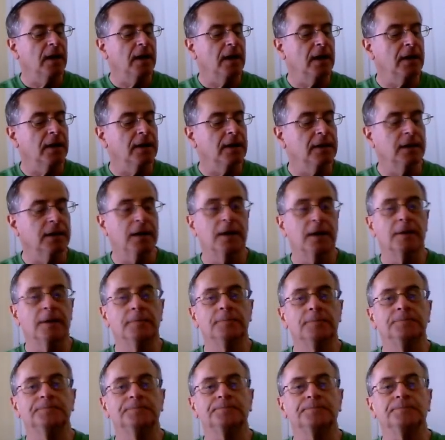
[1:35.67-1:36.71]
a
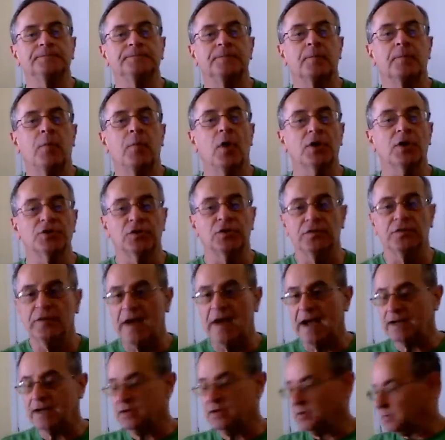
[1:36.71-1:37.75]
uh, partial
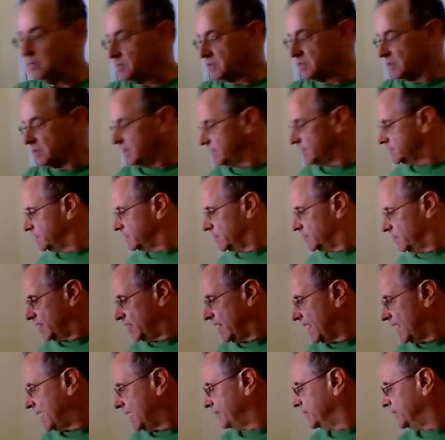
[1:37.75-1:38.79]
vacuum. So let's see what
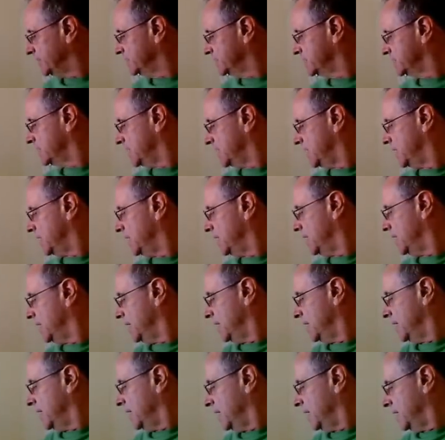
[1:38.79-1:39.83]
happens.
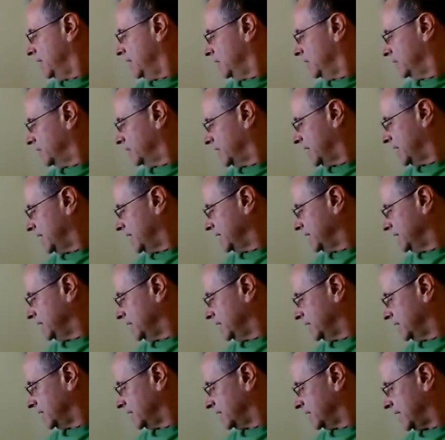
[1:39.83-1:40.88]

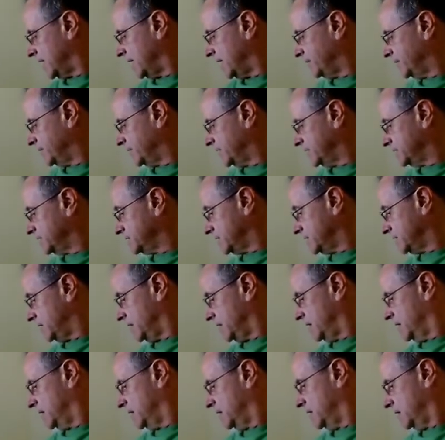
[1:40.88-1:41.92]
I tap this
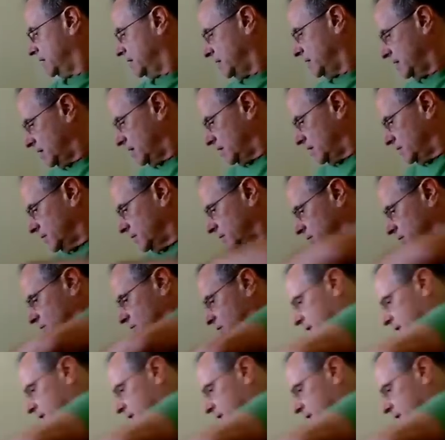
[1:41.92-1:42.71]
real